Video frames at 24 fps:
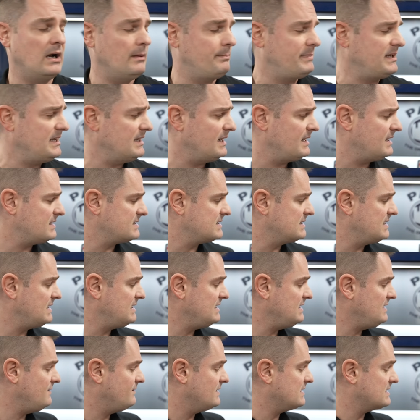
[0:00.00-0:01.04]
P&S
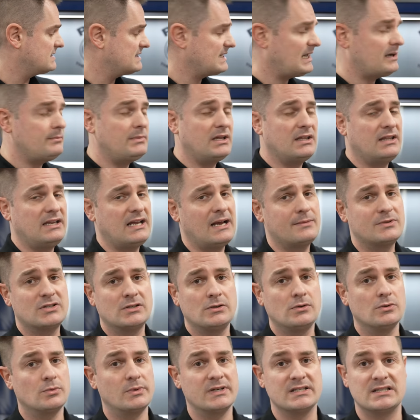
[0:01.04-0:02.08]
didn't even send me the
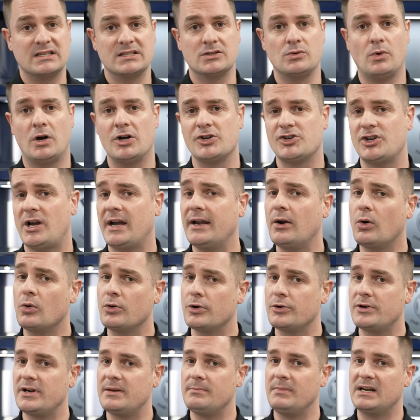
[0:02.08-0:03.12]
Absolute Rinseless Wash. I
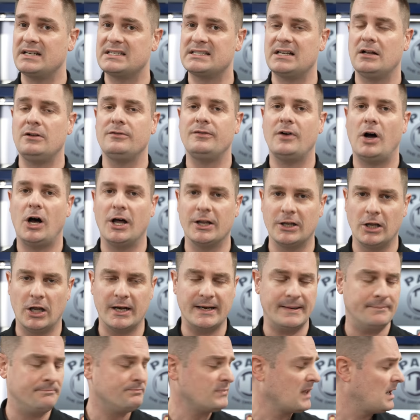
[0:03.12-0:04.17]
ordered it myself
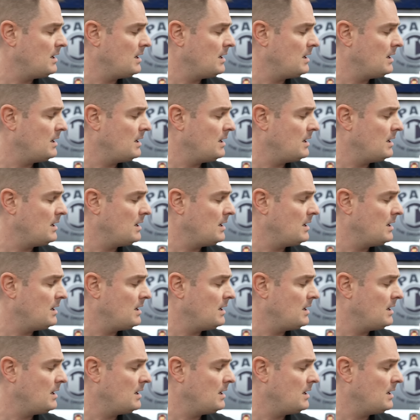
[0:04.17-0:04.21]
online.